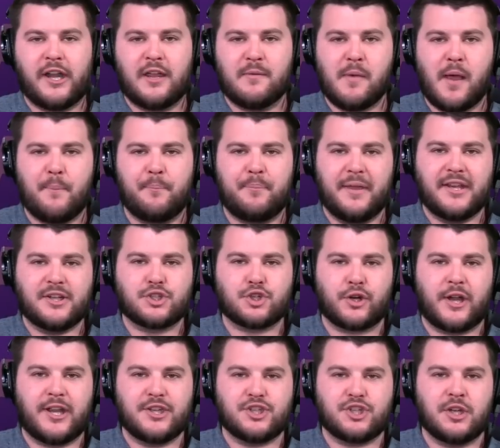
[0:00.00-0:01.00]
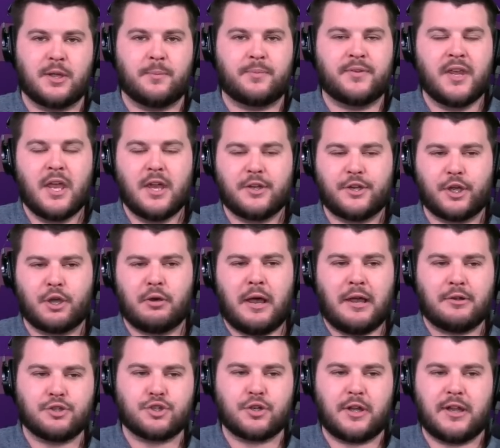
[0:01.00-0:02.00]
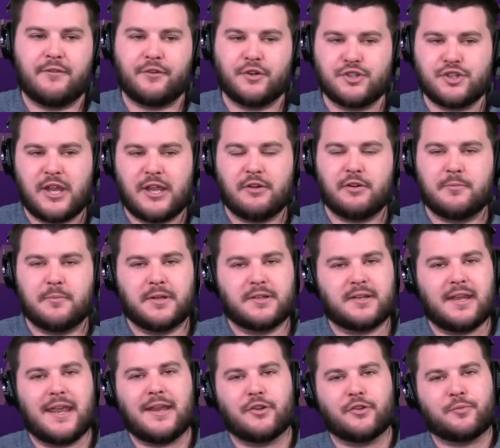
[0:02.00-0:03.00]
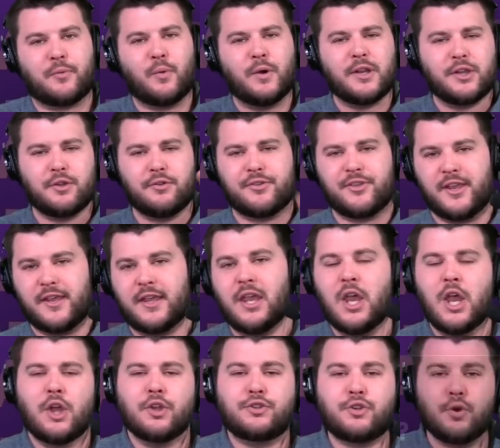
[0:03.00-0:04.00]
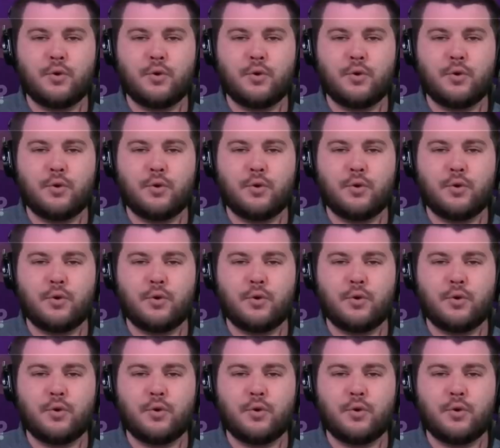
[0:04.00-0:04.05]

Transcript: of my big trade chips to go out and trade for Jalen McDaniels. But what do you think? Do